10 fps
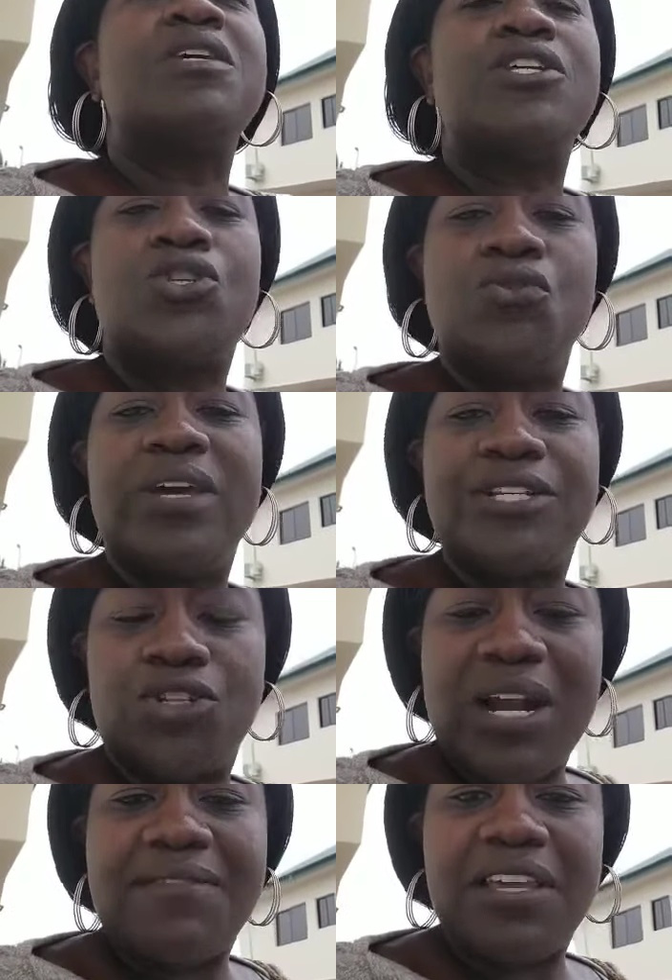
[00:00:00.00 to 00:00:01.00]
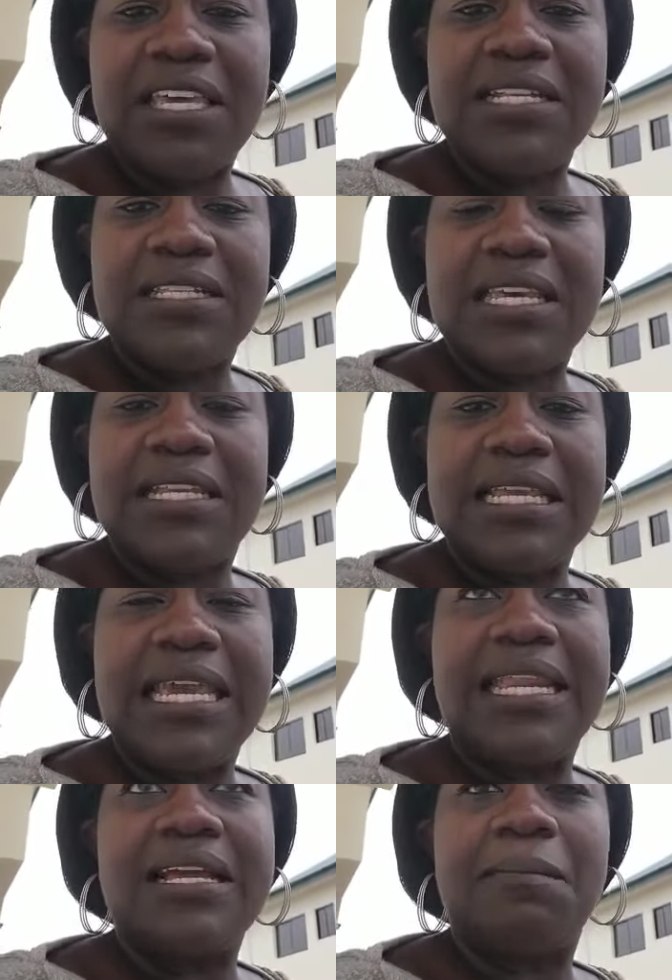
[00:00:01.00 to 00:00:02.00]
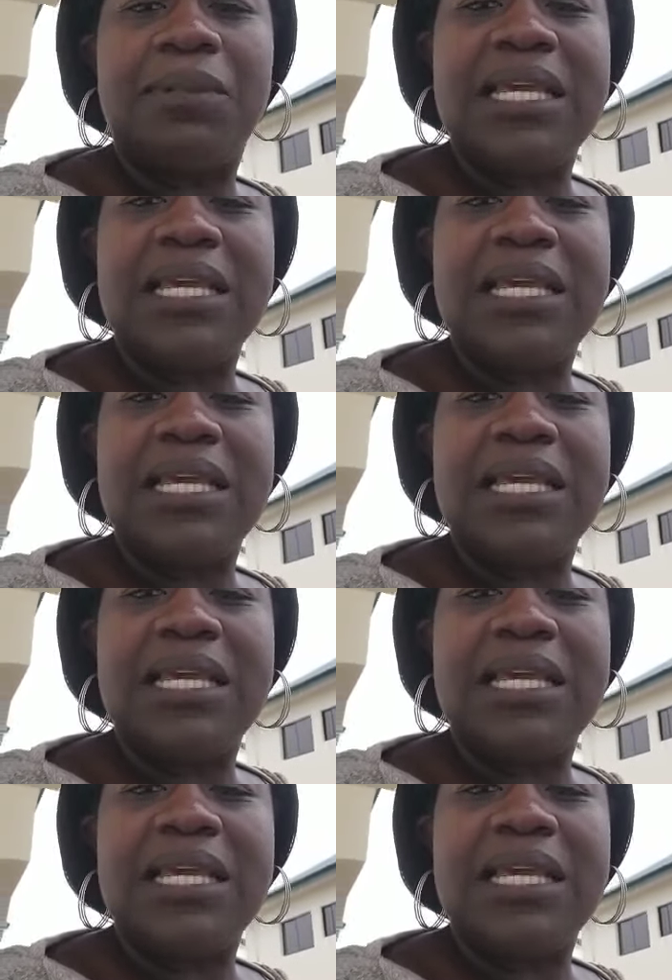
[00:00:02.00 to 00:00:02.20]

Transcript: be too extravagant in getting a